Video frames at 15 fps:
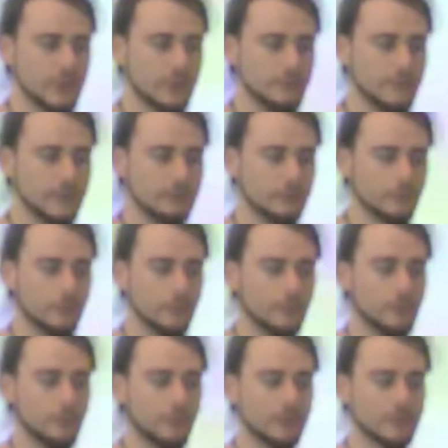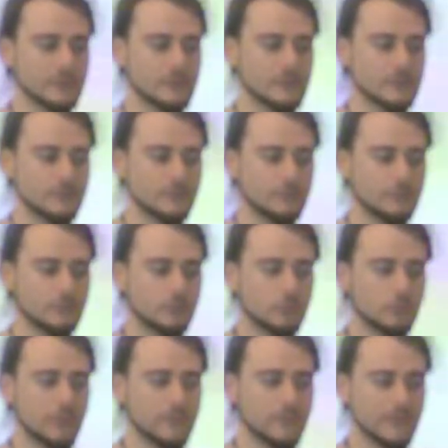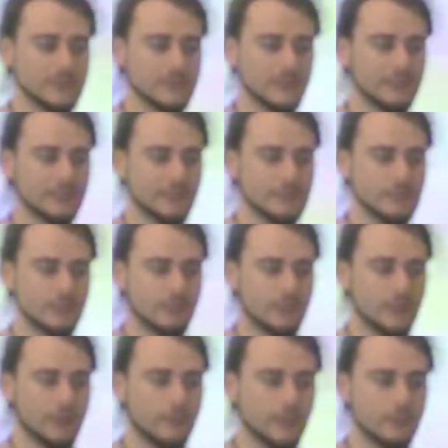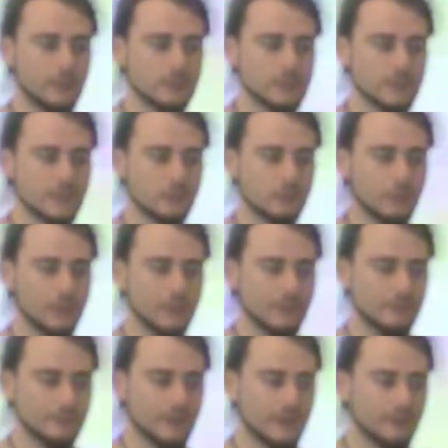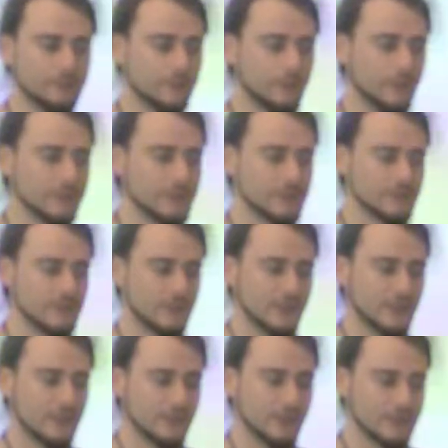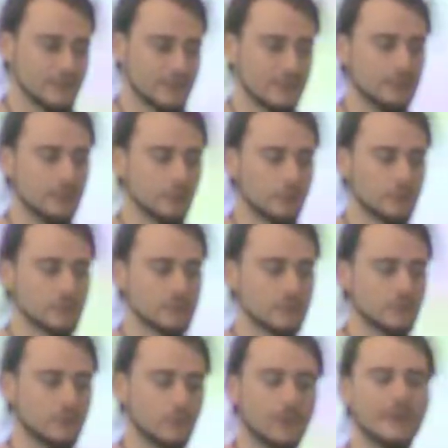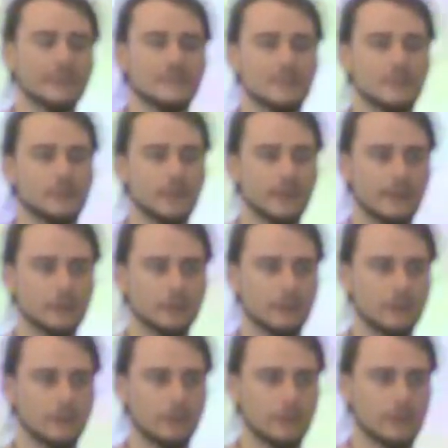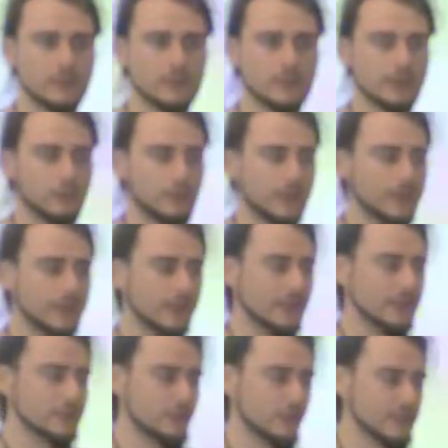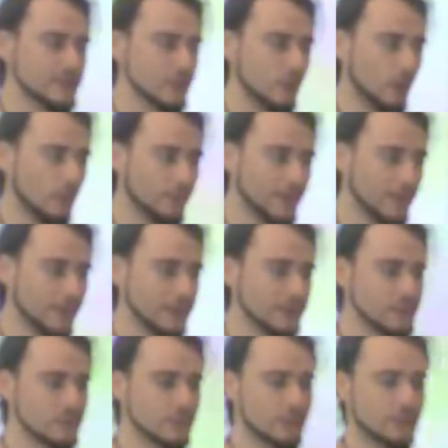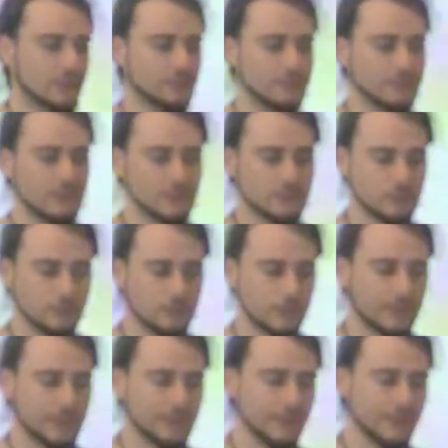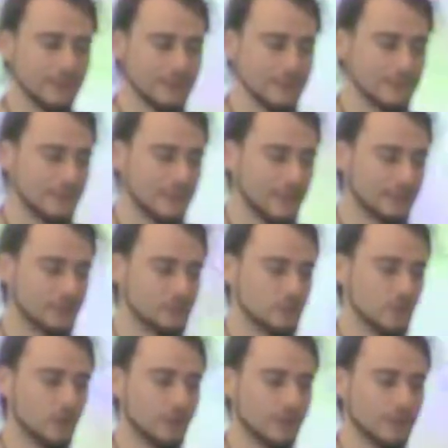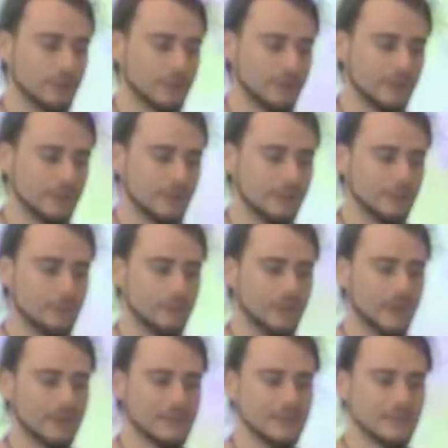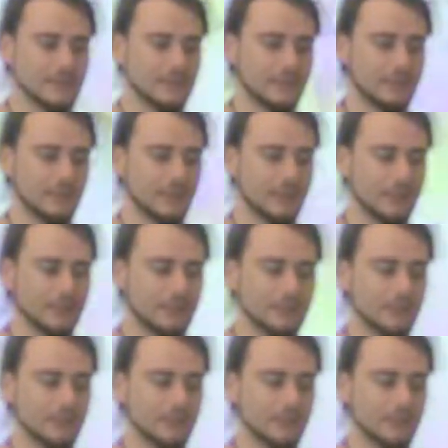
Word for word: a bit more points to represent it. So now I'm using 25 points. It still looks quite similar to the original one. So it's a combination of these two techniques, not showing the, the parts that are